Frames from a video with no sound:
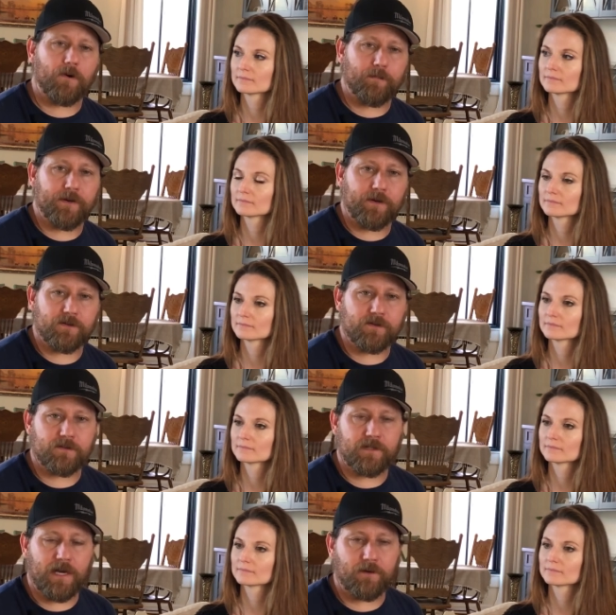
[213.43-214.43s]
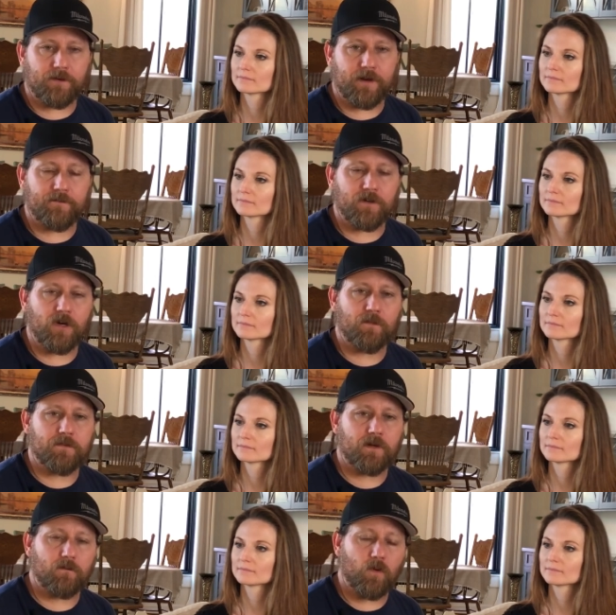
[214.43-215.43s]
Speaker 1: pierces the outer envelope,
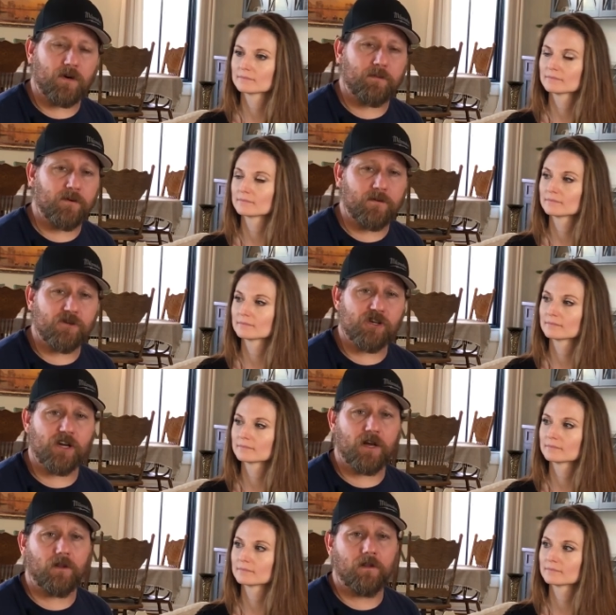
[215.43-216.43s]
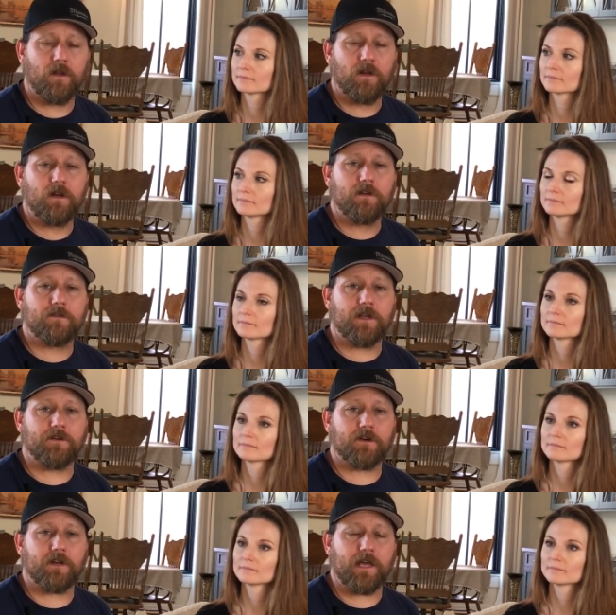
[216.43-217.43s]
the waterproof shell, then
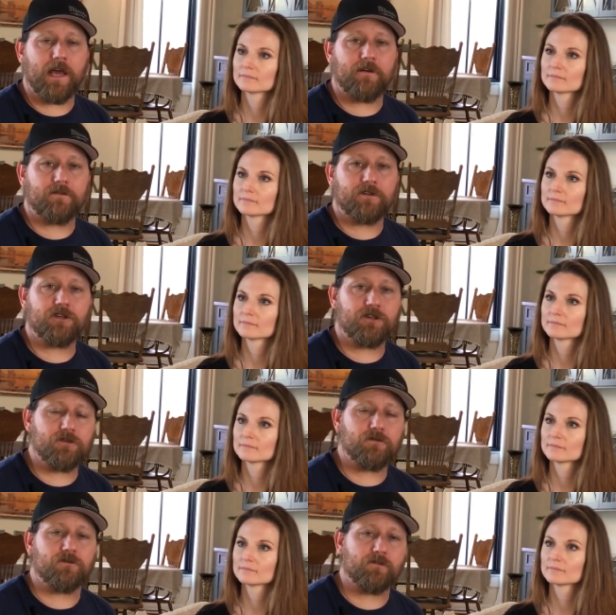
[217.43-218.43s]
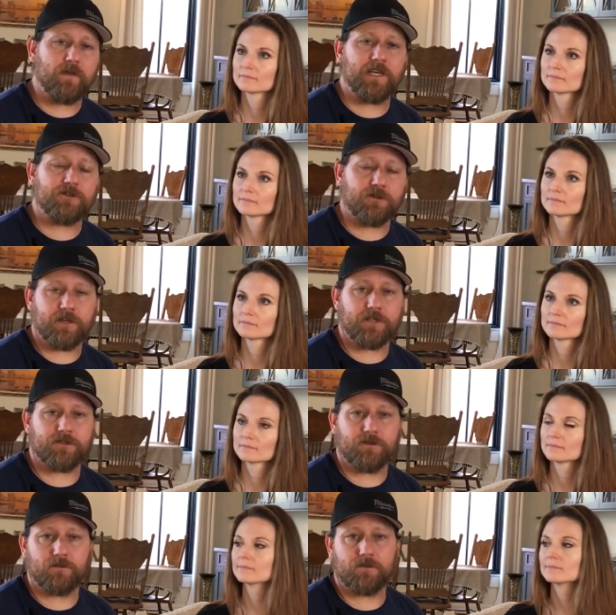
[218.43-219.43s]
you're going to have huge major
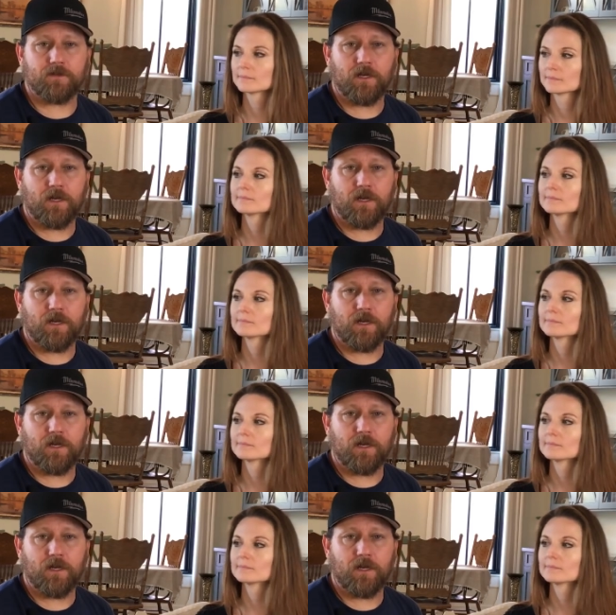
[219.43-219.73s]
issues.